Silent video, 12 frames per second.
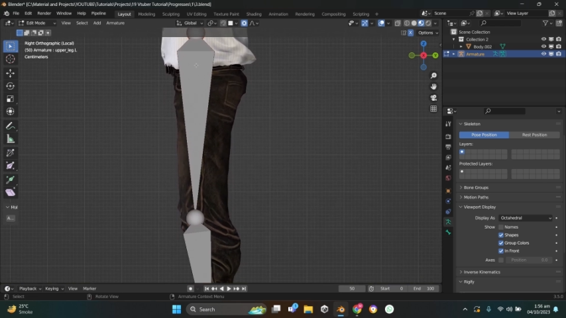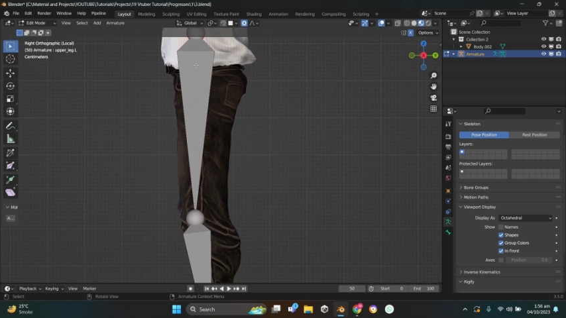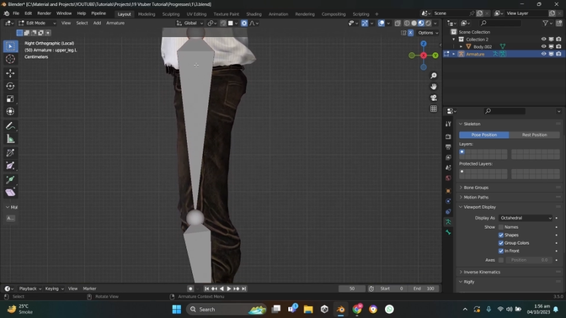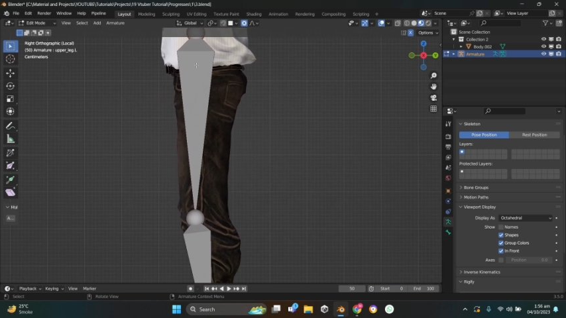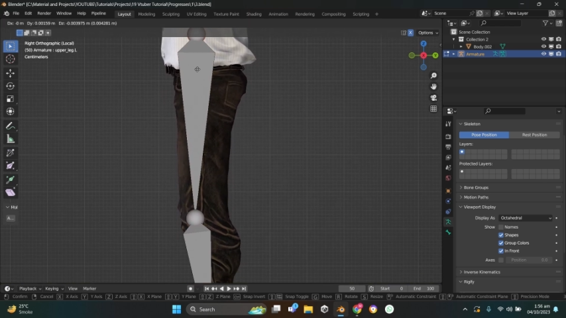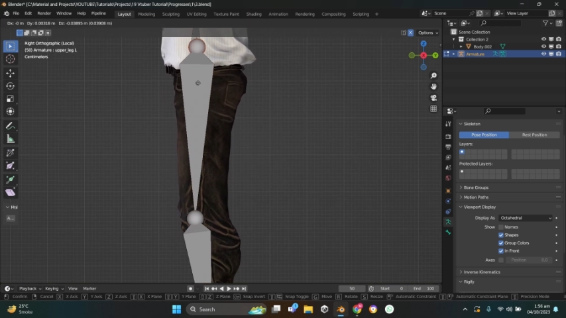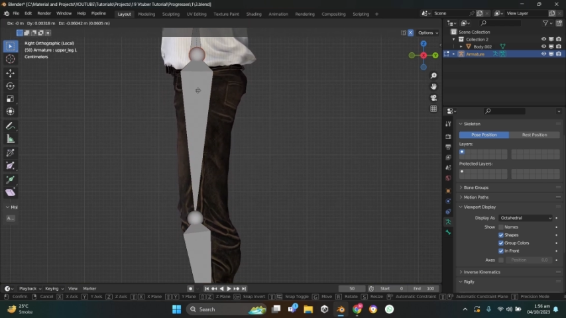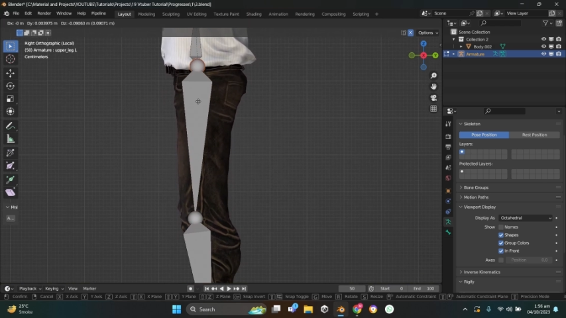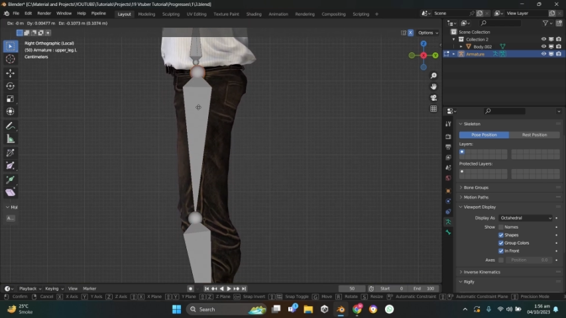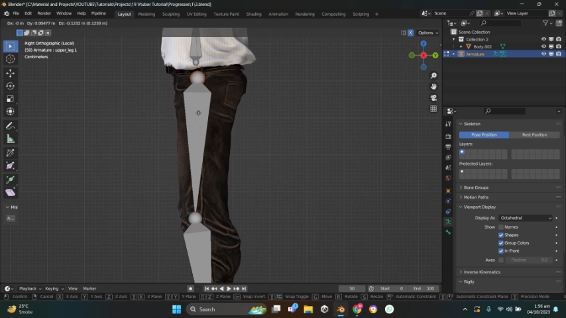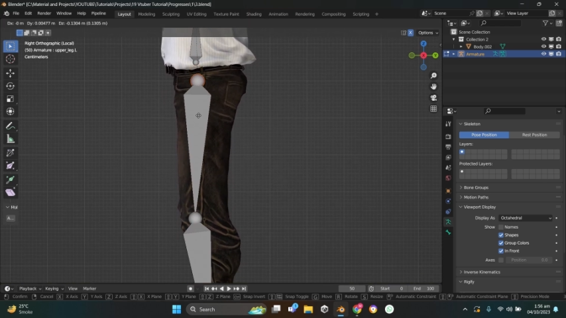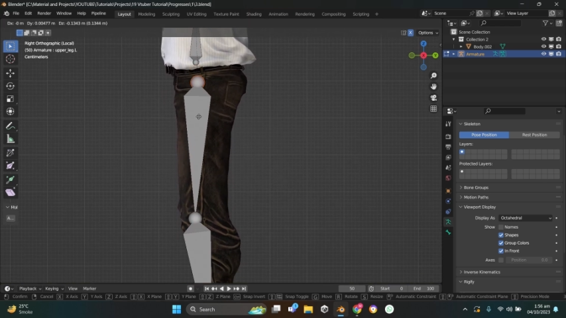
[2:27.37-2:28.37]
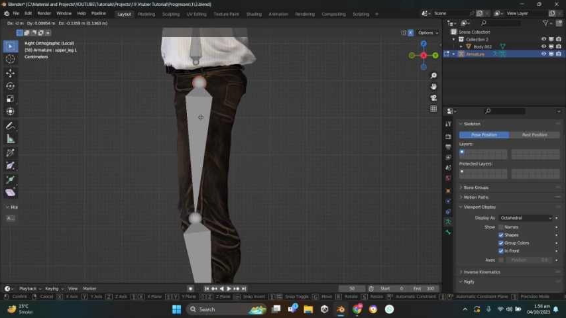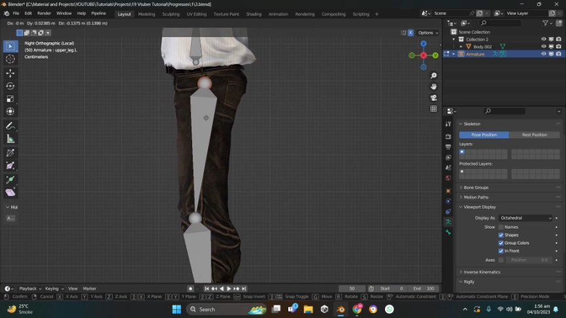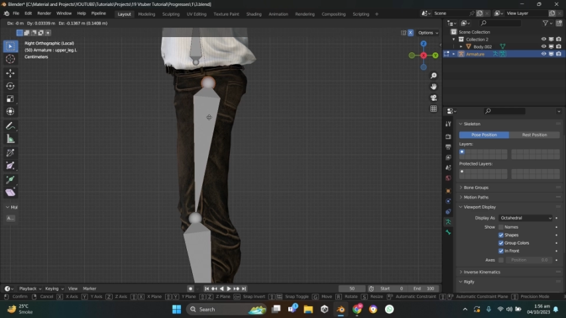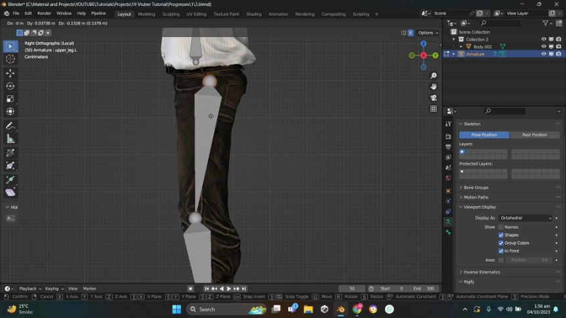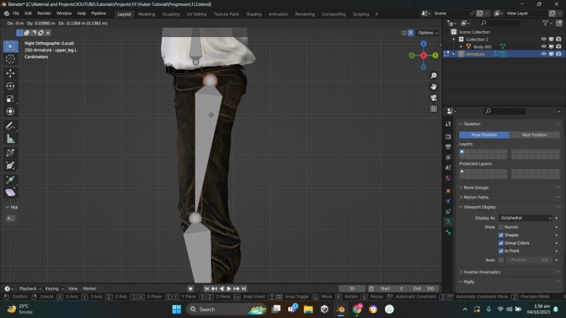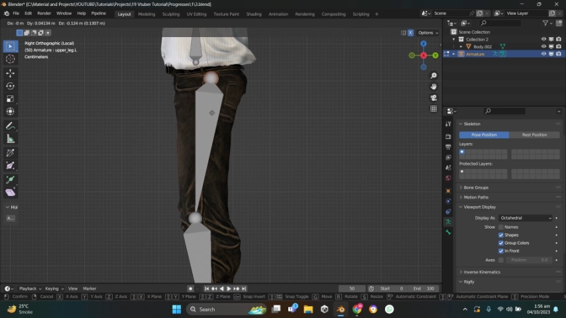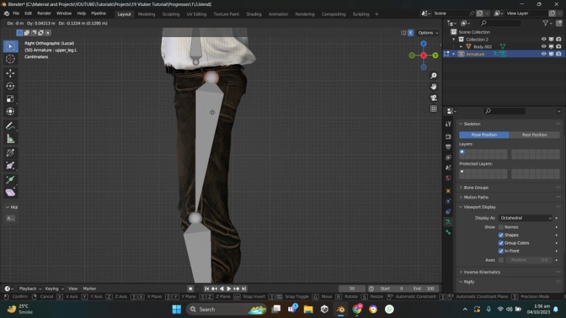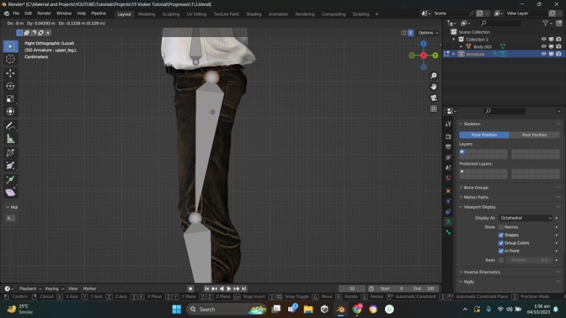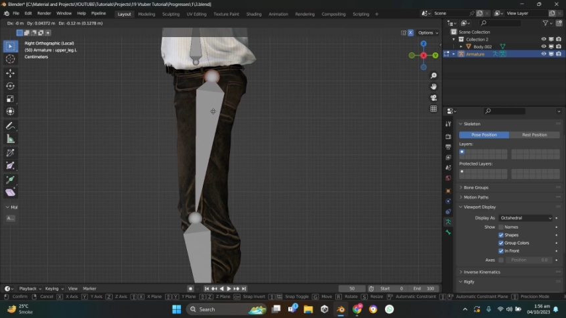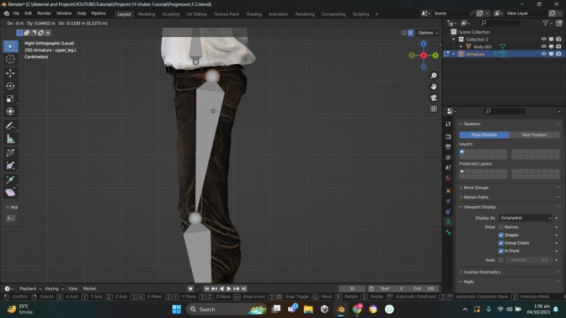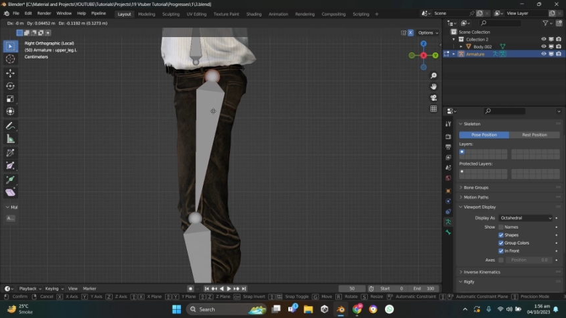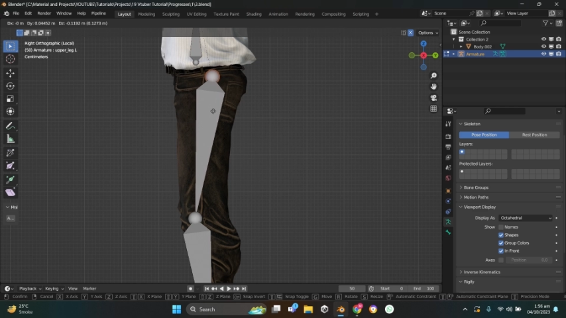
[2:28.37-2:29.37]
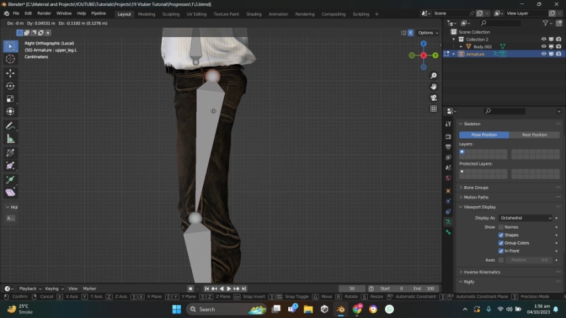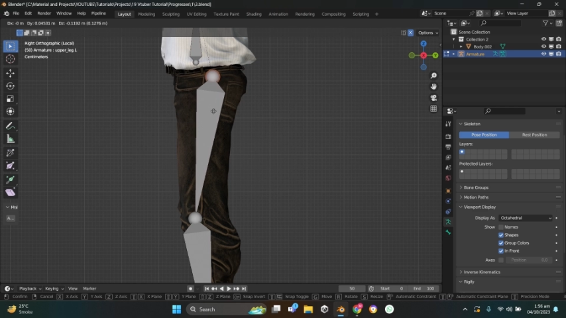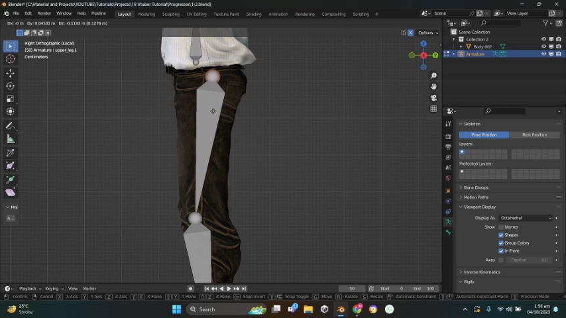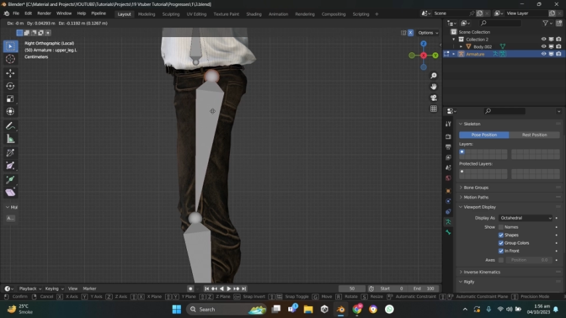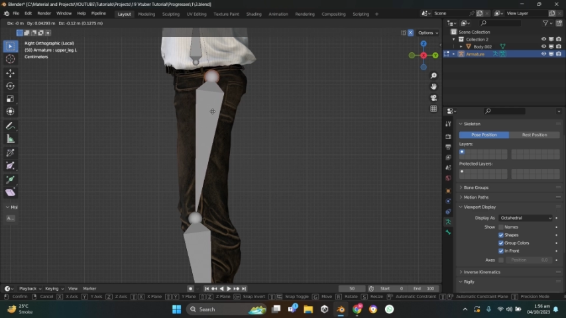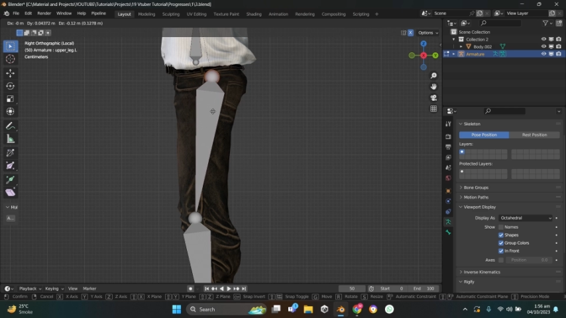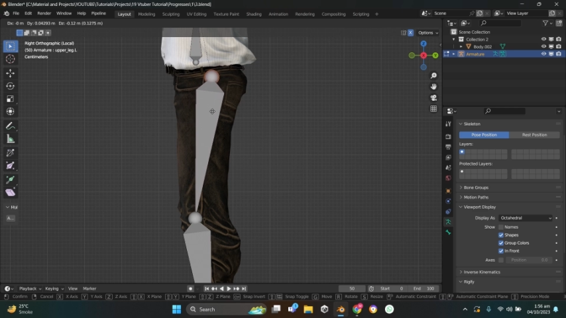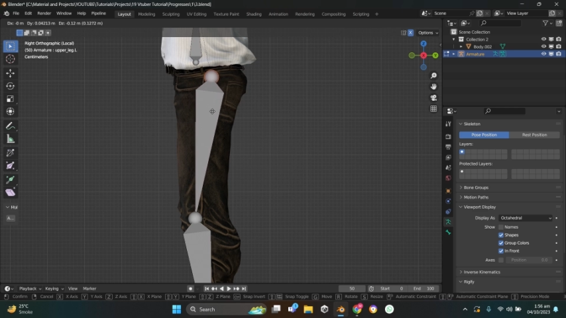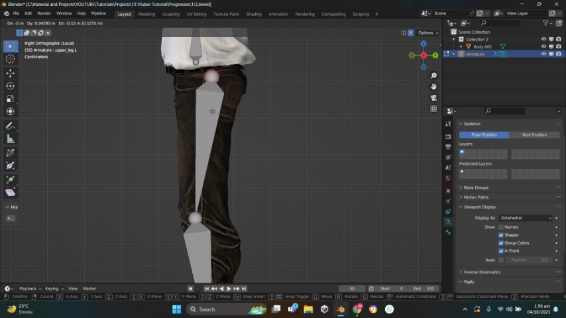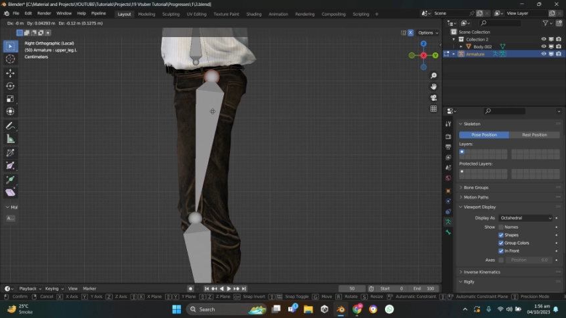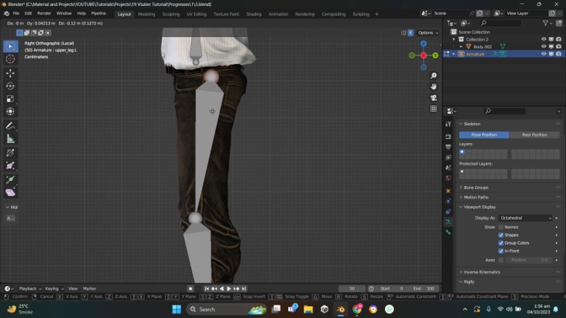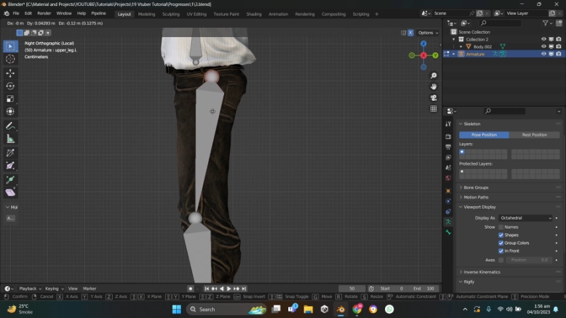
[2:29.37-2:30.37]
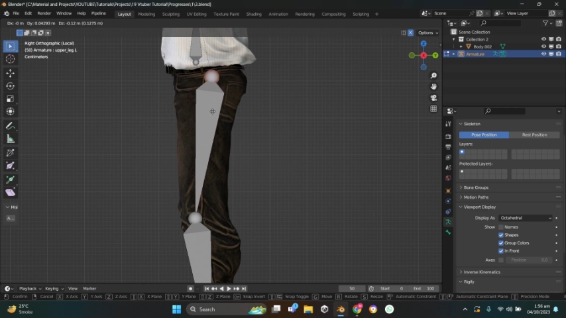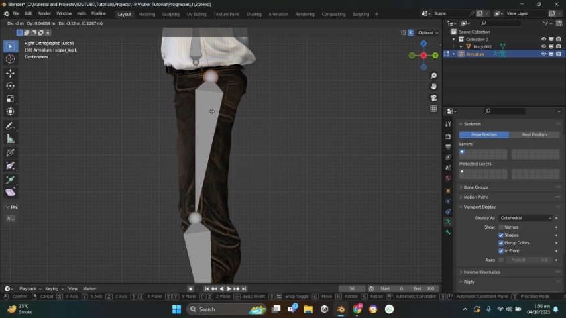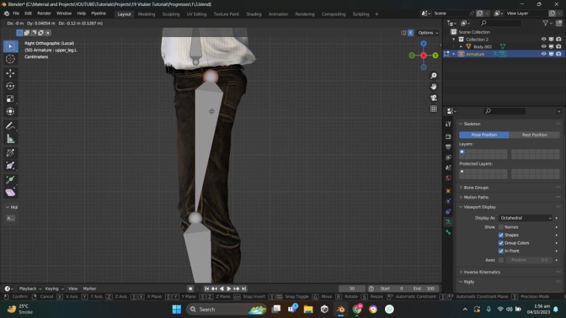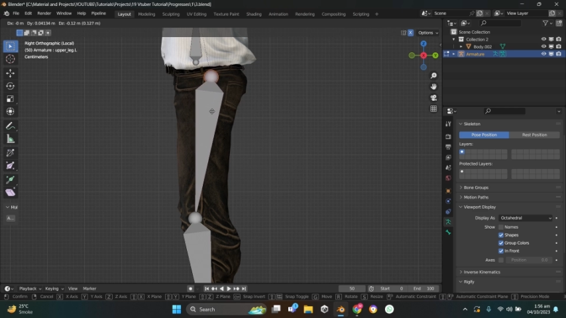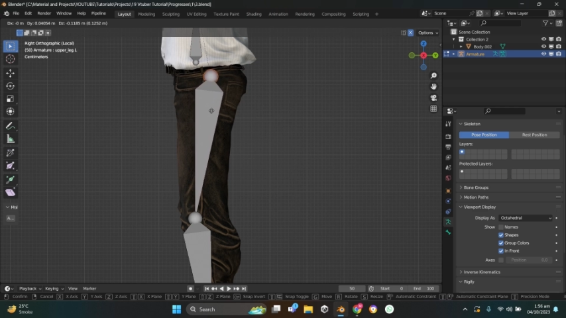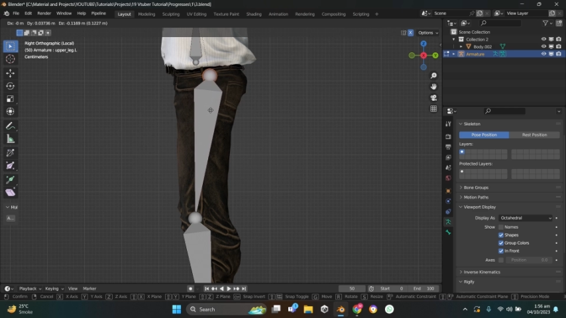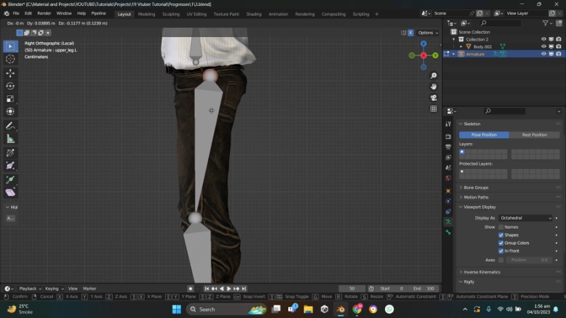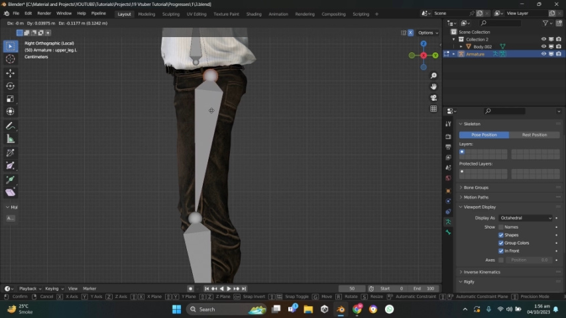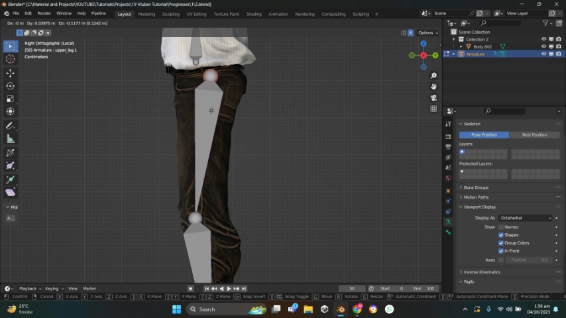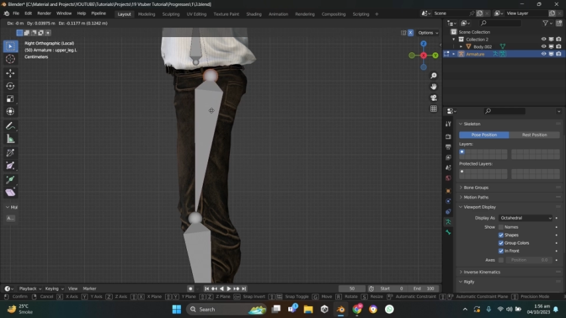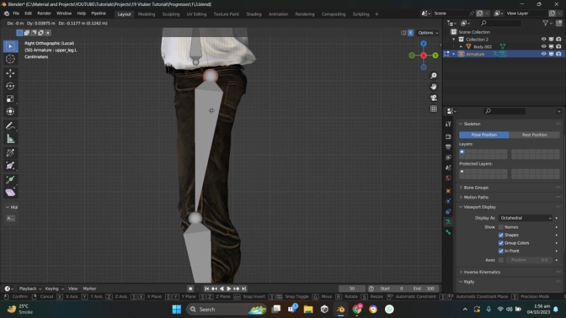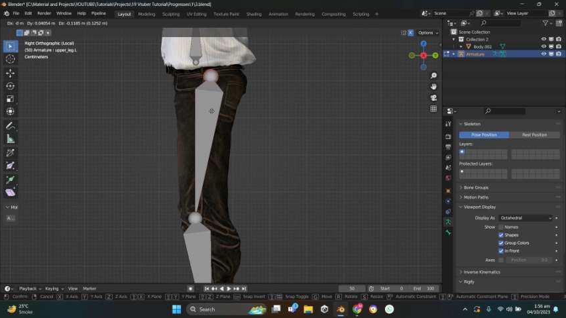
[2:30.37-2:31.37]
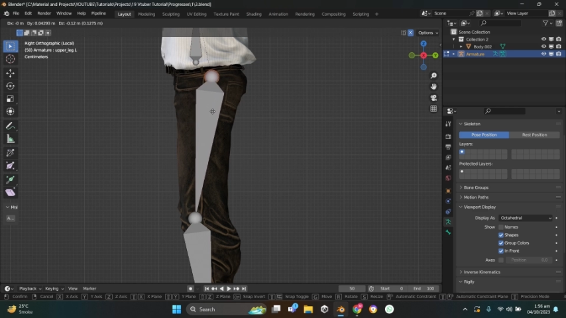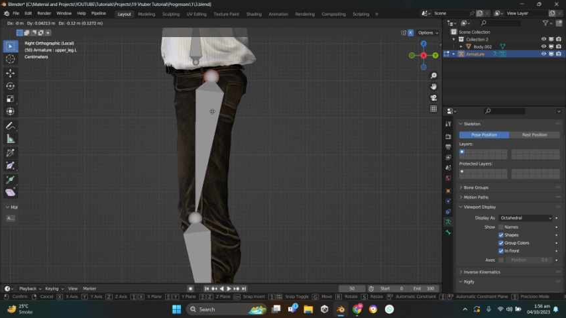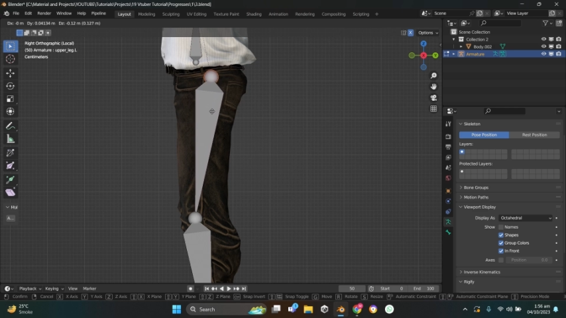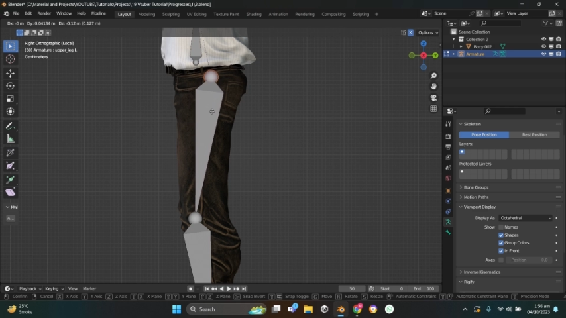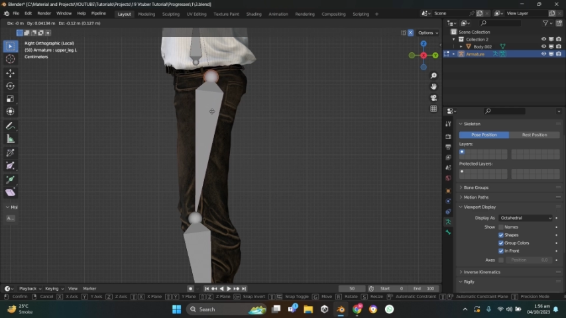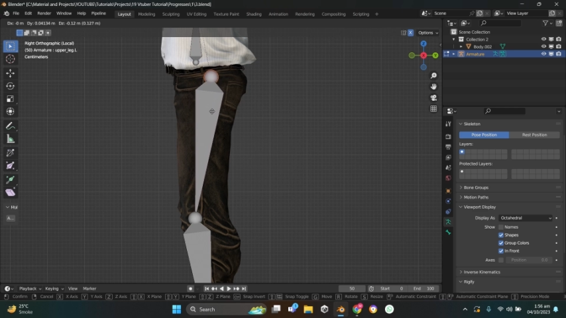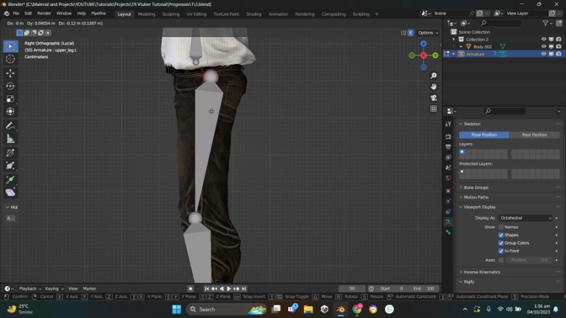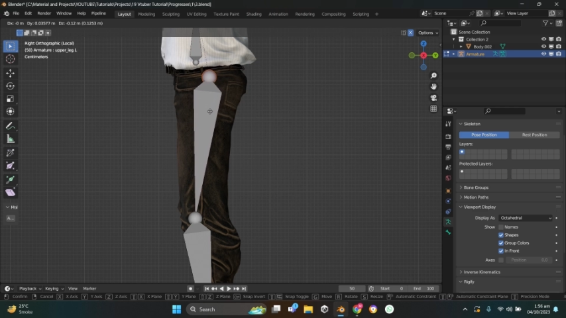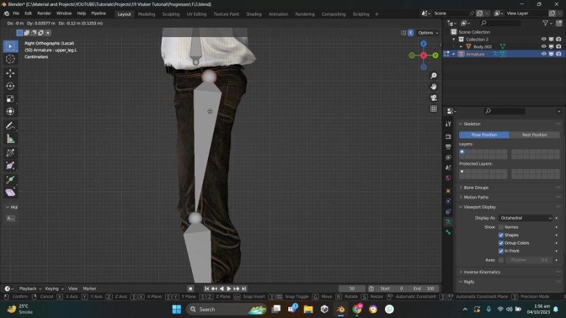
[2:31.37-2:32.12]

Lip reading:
Nobody's mouth can be seen.